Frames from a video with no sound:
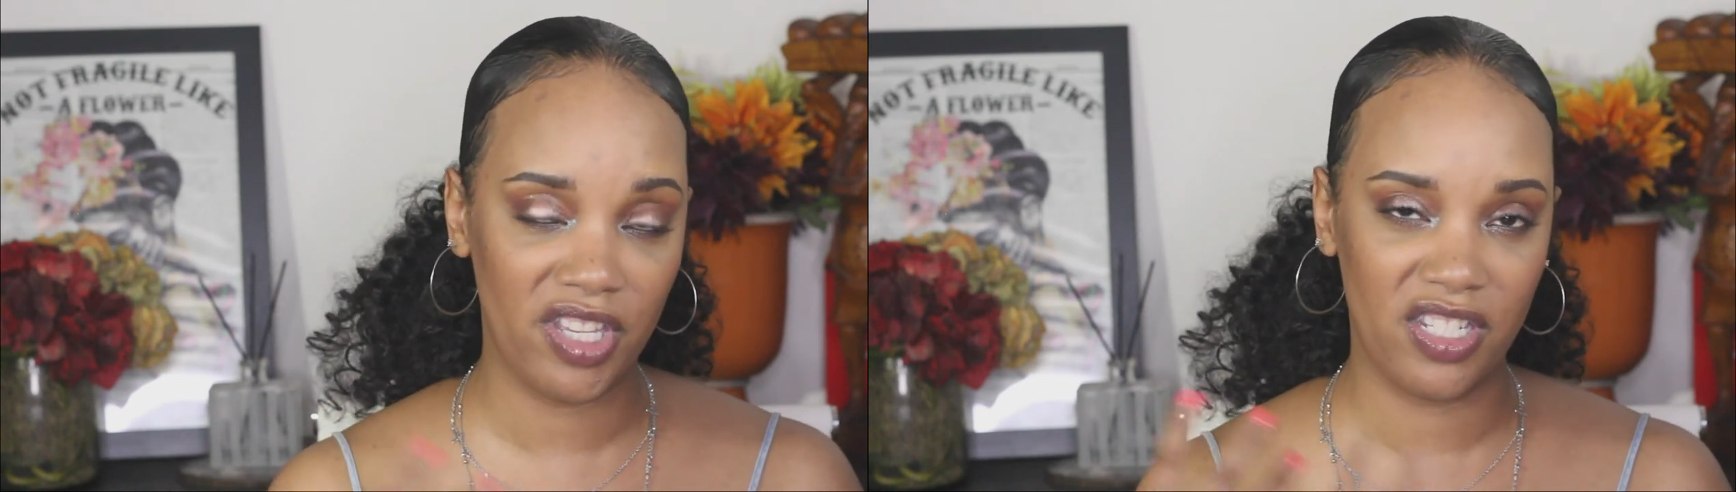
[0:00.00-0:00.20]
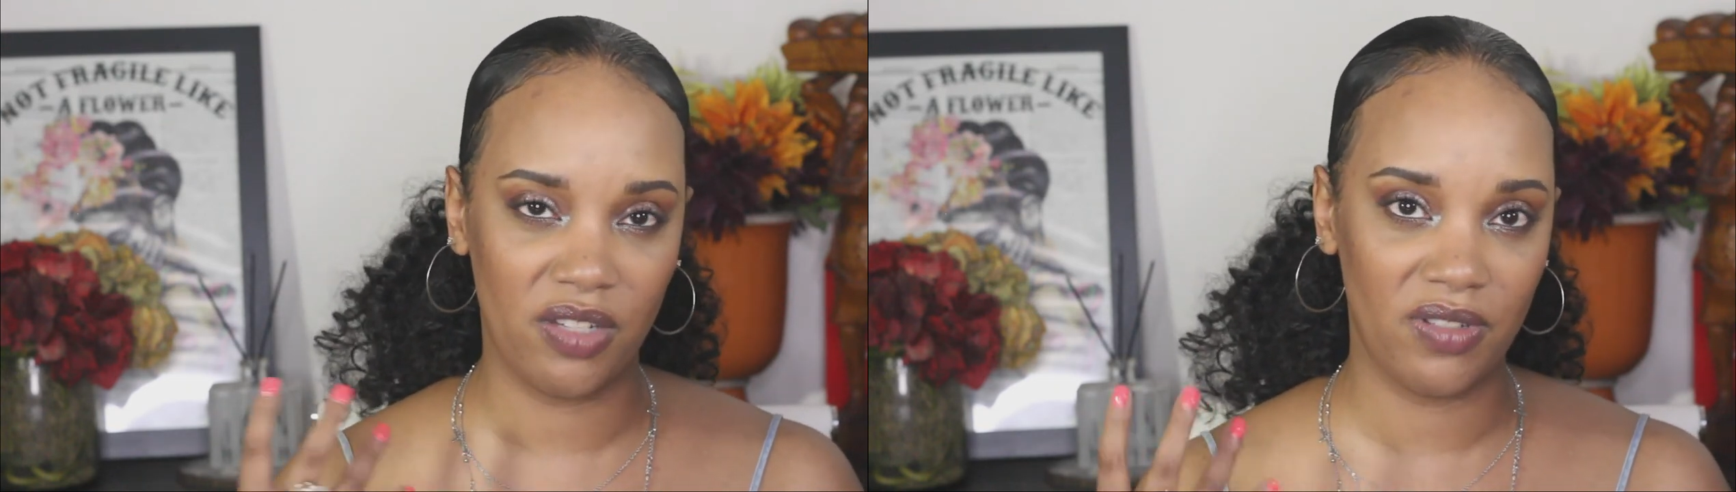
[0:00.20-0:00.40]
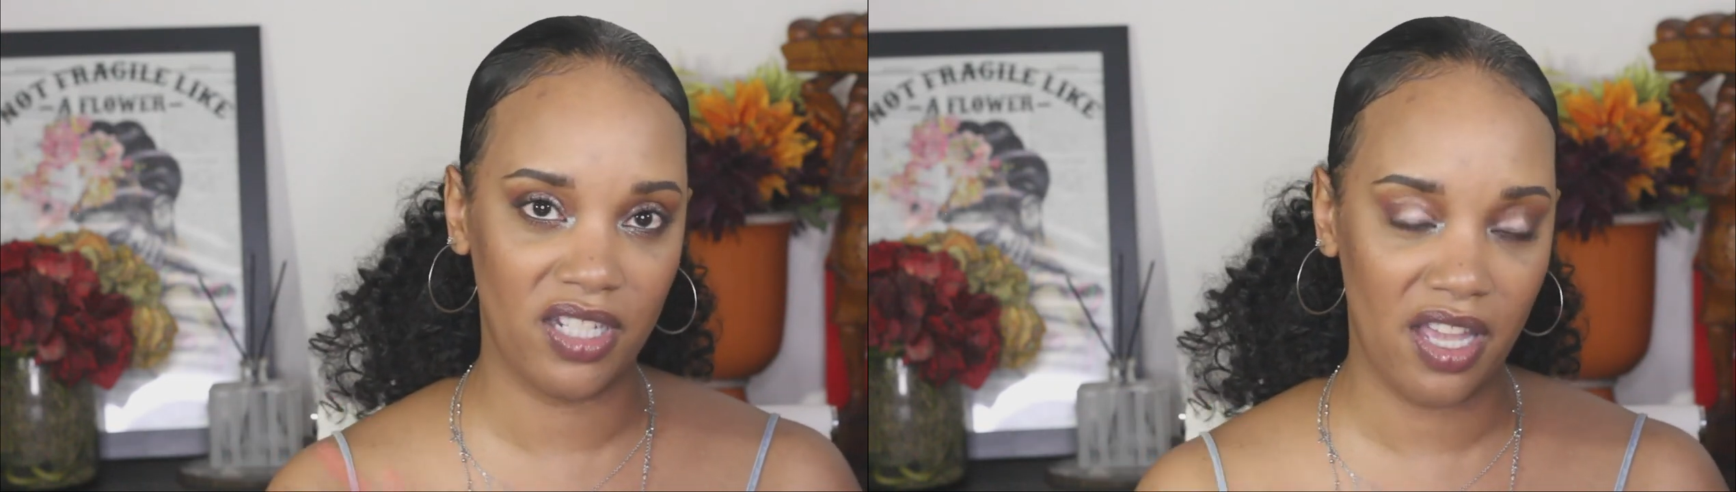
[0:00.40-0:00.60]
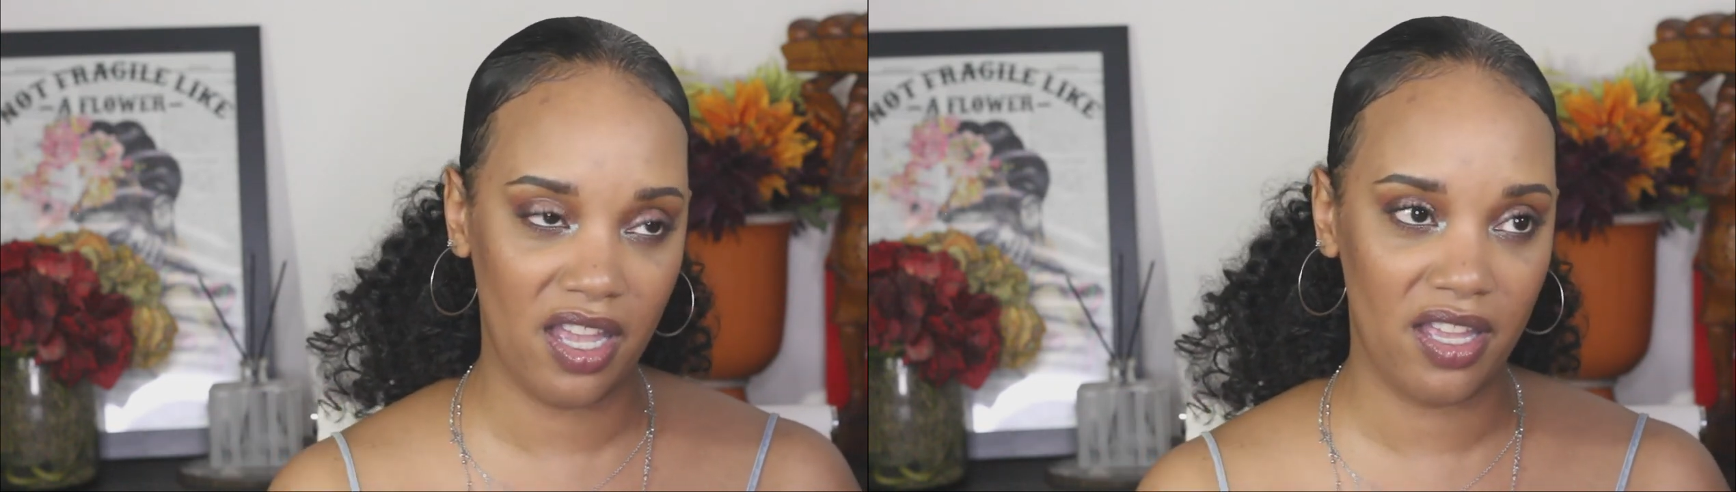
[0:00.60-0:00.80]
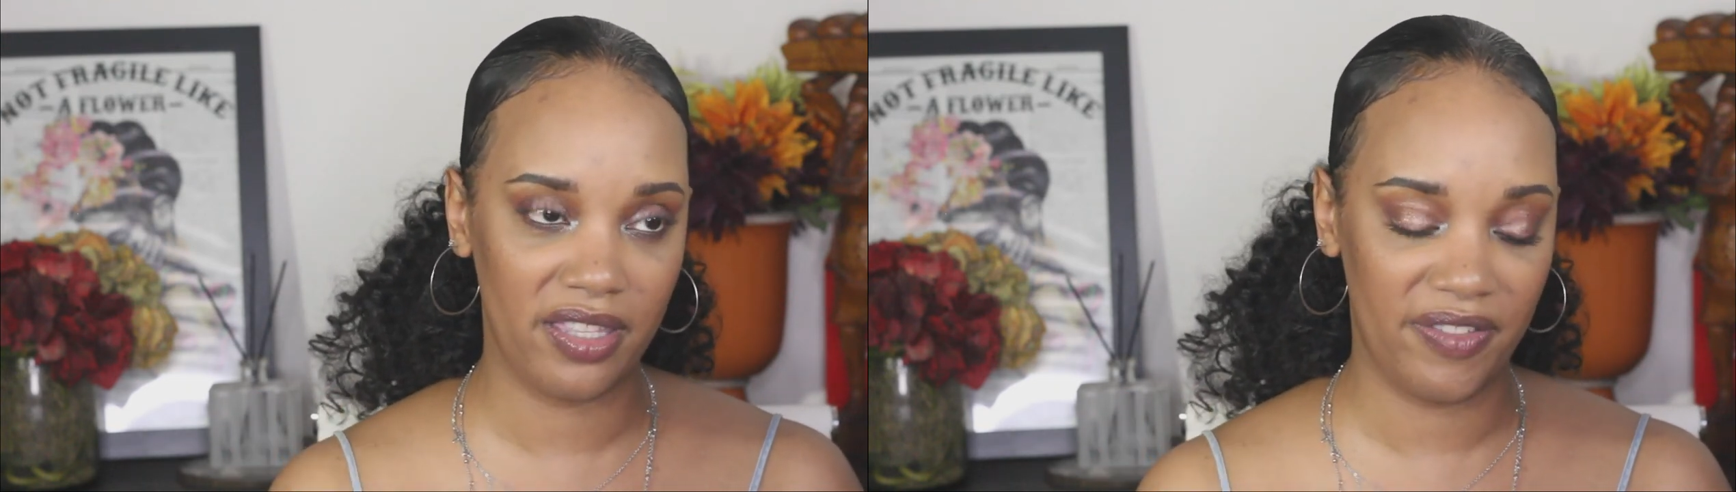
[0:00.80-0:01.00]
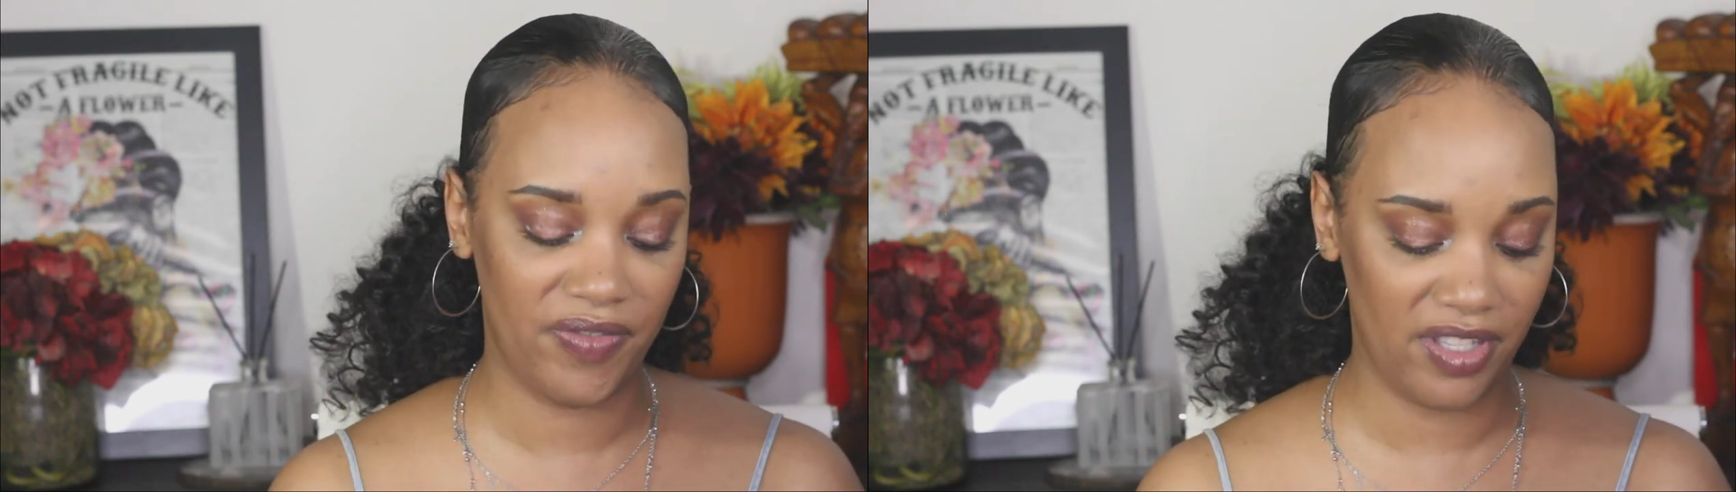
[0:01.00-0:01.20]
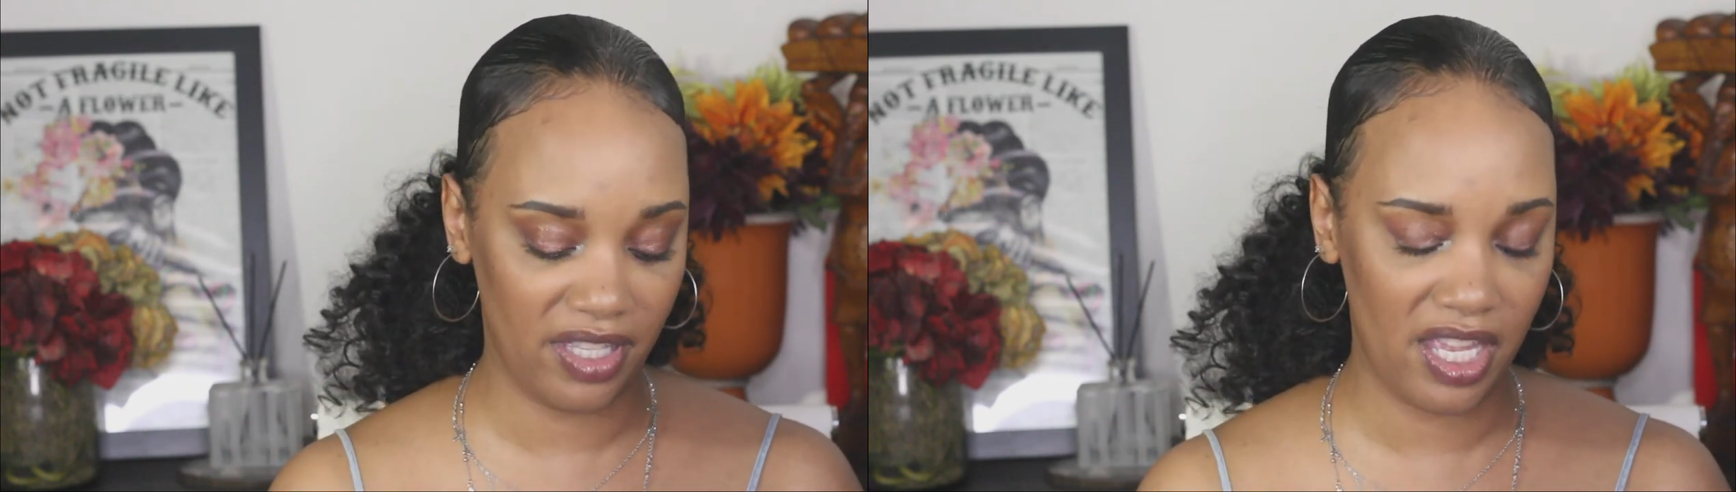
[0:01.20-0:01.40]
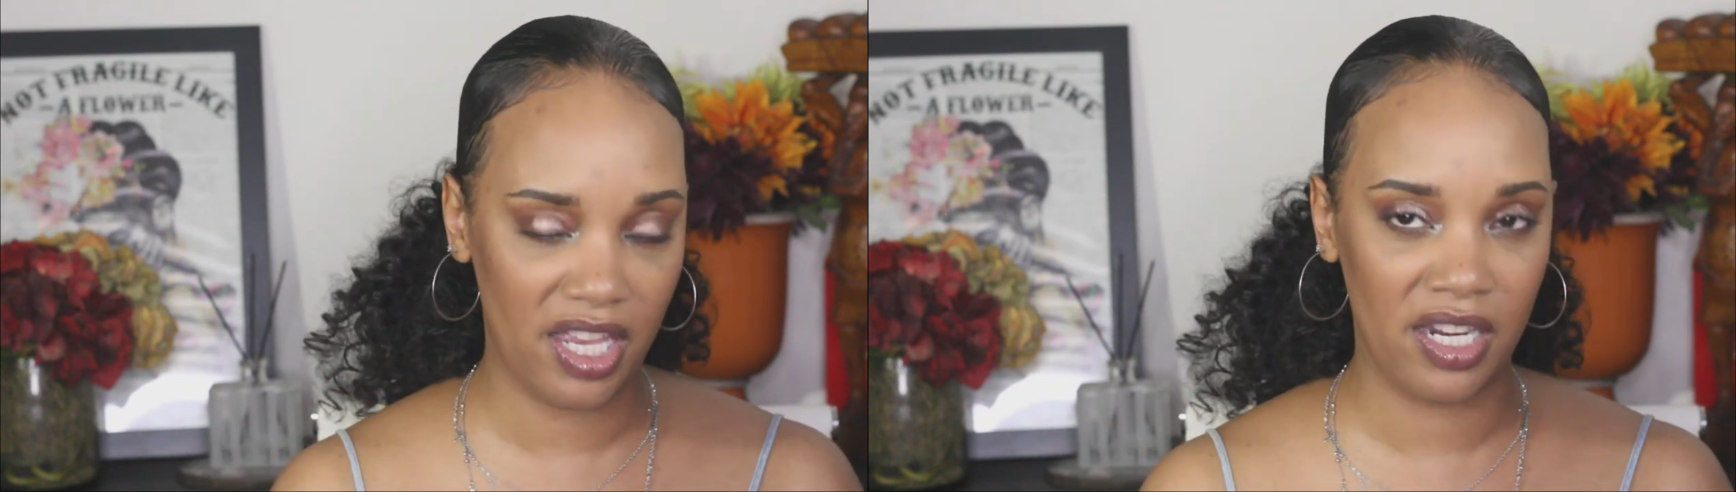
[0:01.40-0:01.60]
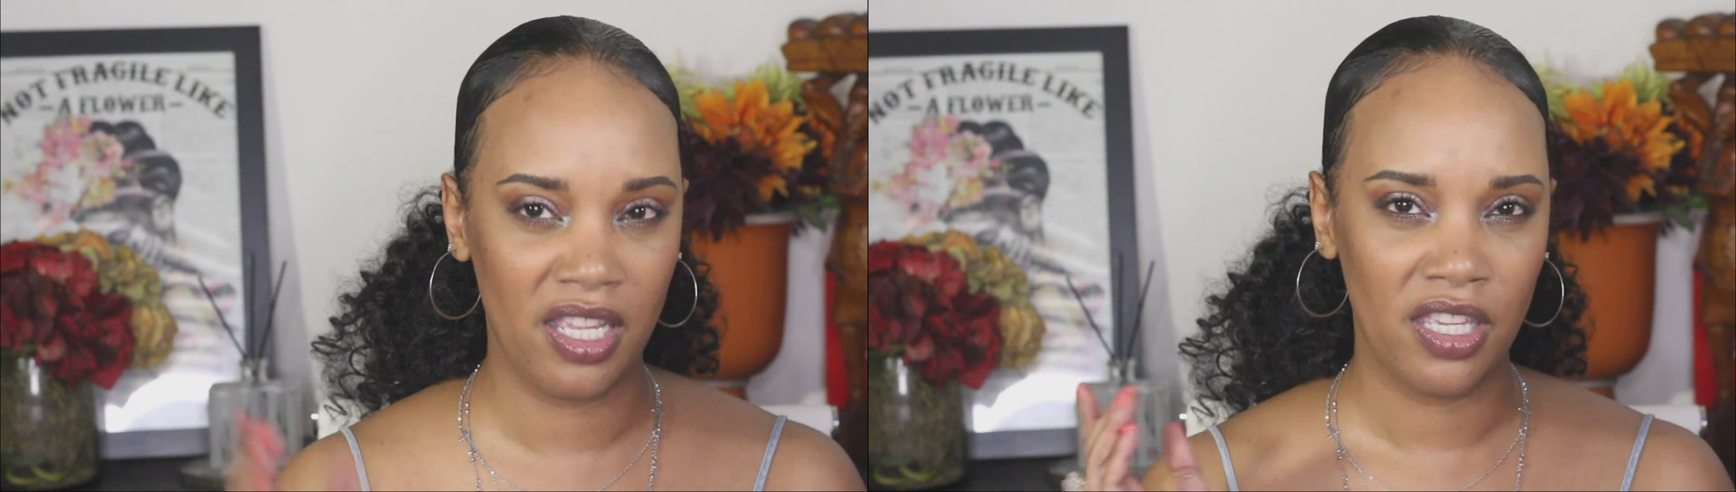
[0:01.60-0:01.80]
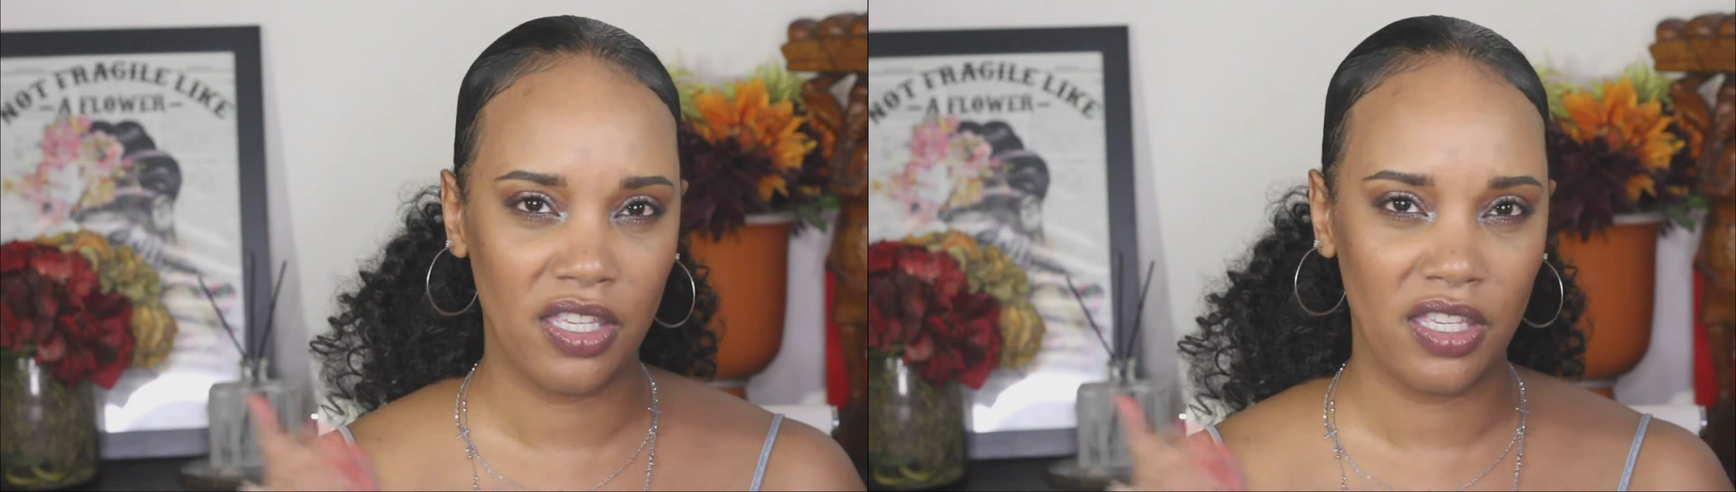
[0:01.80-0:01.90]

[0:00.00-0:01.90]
they don't tug, they fill in.